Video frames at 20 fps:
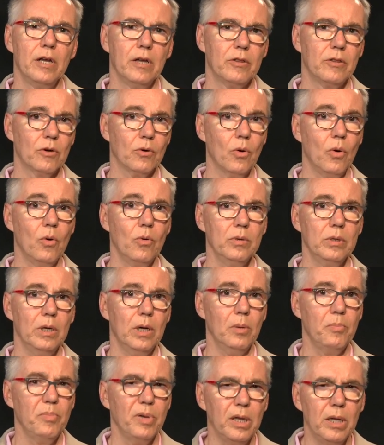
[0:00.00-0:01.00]
their own
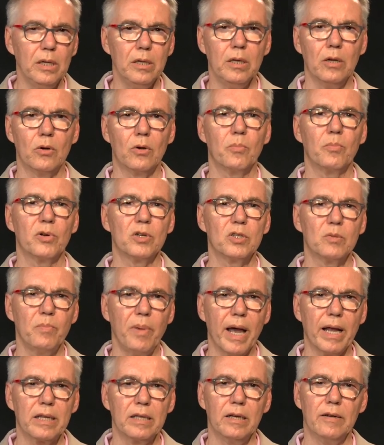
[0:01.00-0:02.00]
opinion or
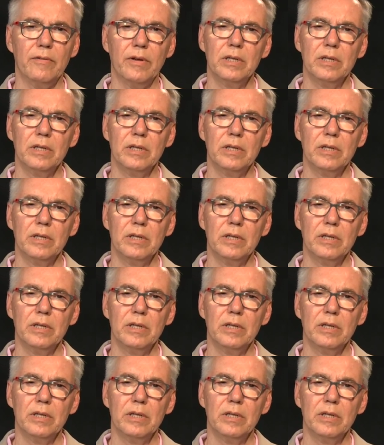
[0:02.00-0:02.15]
perspective